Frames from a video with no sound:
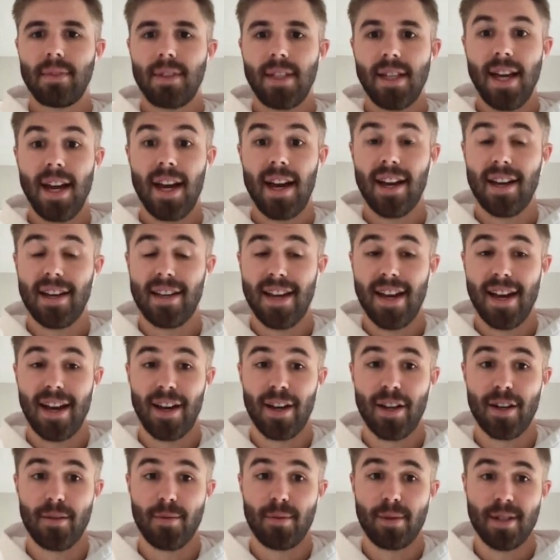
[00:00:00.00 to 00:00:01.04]
Yeah,
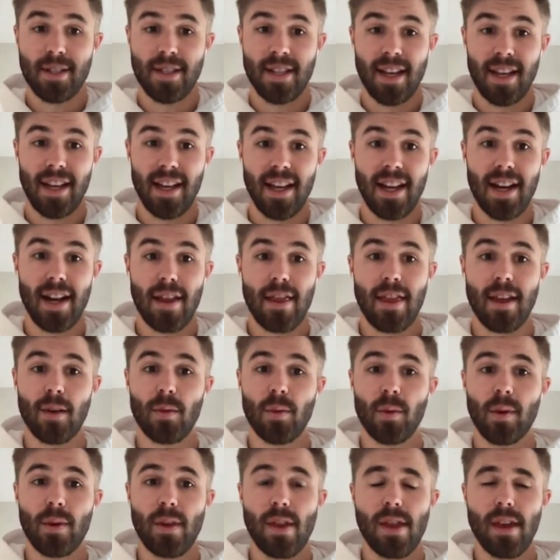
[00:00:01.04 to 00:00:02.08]
100%. And I think
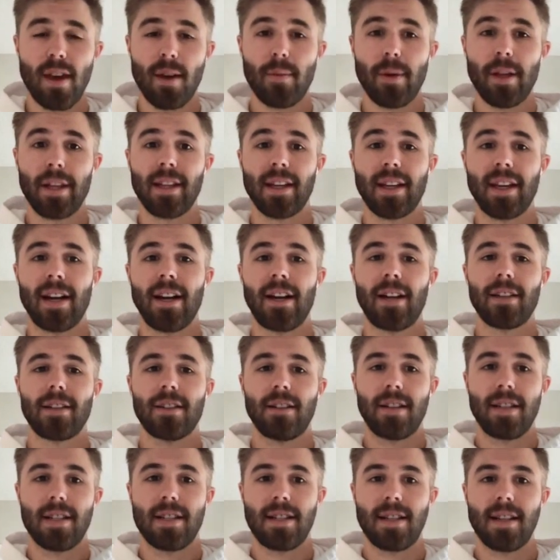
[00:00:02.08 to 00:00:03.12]
when we think about the
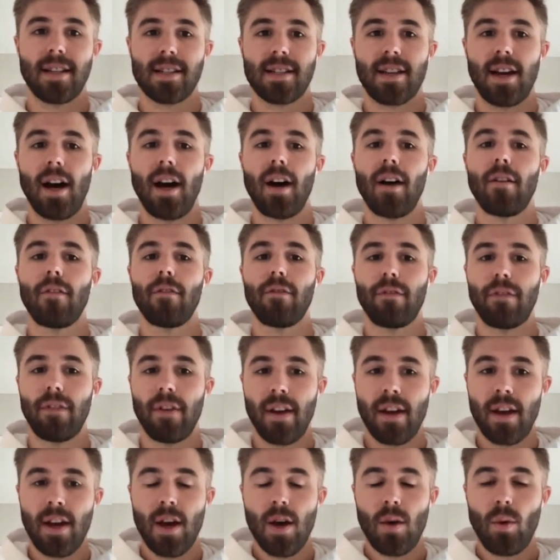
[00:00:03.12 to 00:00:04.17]
characteristics of
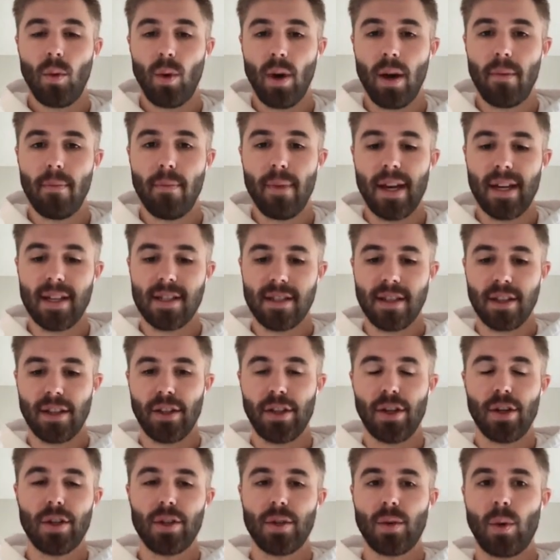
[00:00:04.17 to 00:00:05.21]
what makes a
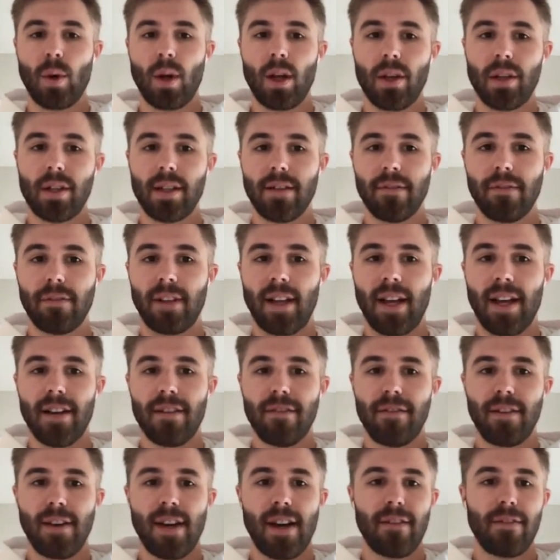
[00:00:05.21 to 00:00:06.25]
good quality of
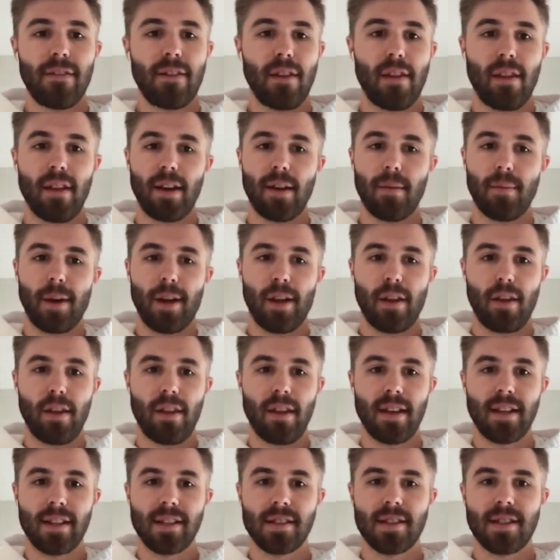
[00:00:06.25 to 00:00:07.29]
life, you have to think about
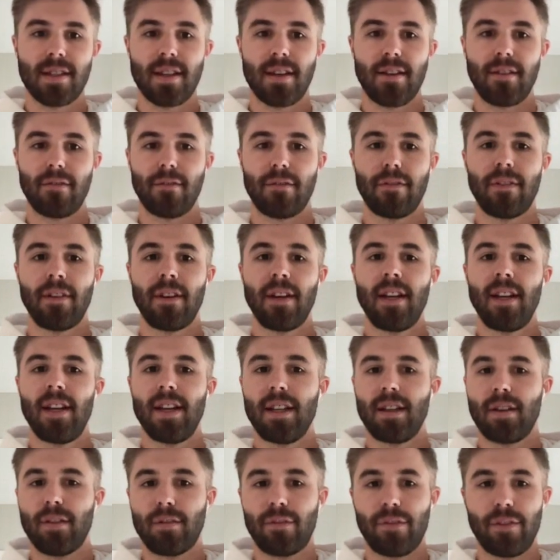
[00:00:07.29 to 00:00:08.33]
things of,
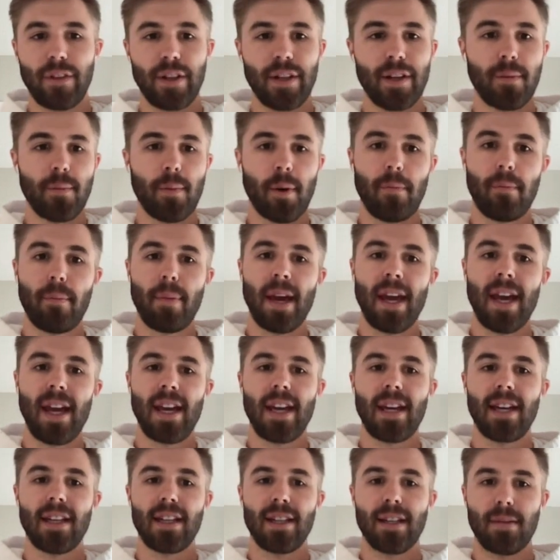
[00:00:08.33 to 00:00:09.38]
freedom of
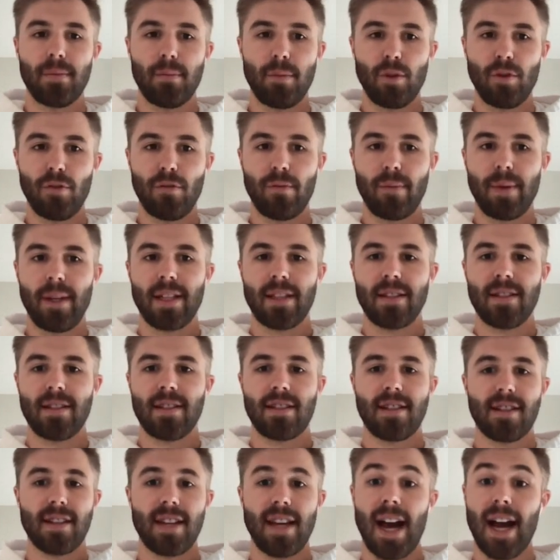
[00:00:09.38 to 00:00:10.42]
pain and
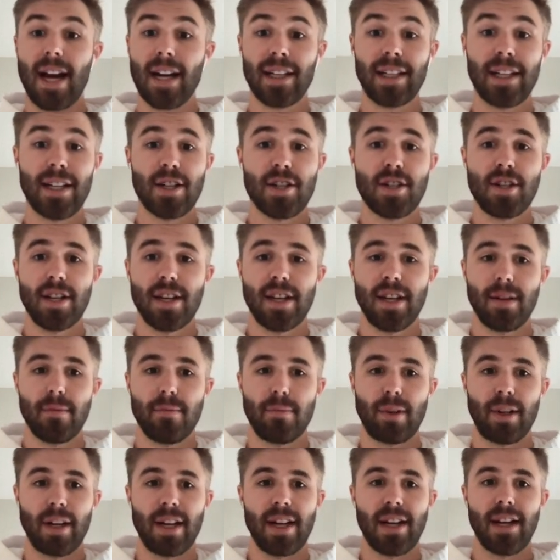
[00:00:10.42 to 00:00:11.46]
movements, cognition and
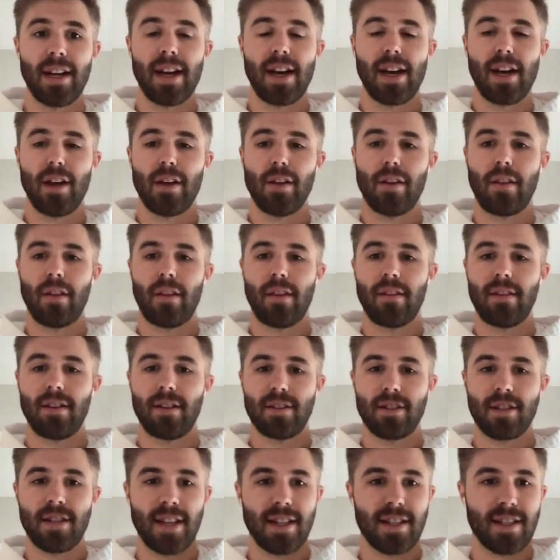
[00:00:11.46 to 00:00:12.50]
brain health,
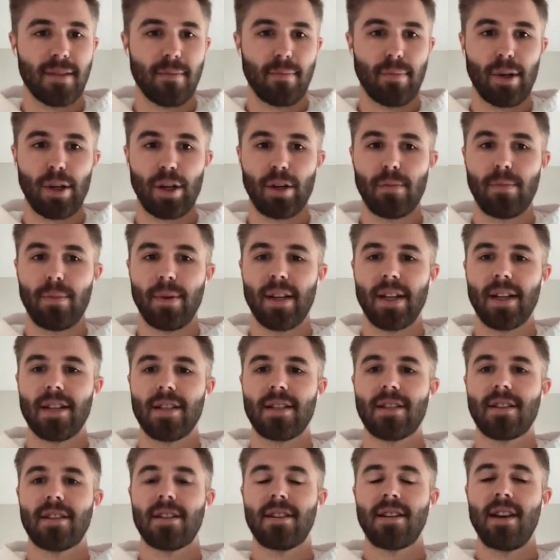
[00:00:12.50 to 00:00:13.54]
your sense of
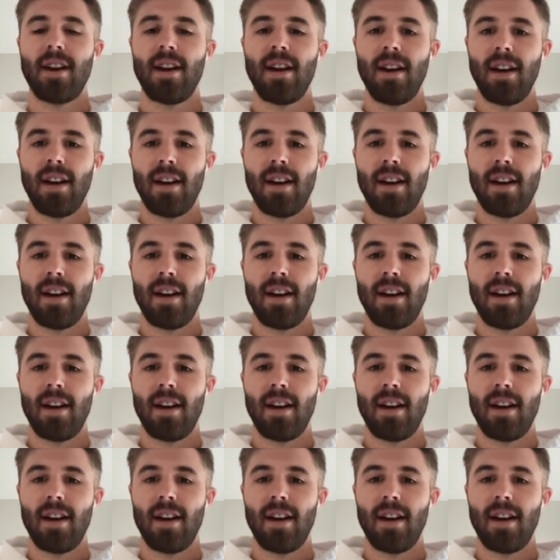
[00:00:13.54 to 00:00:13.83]
purpose,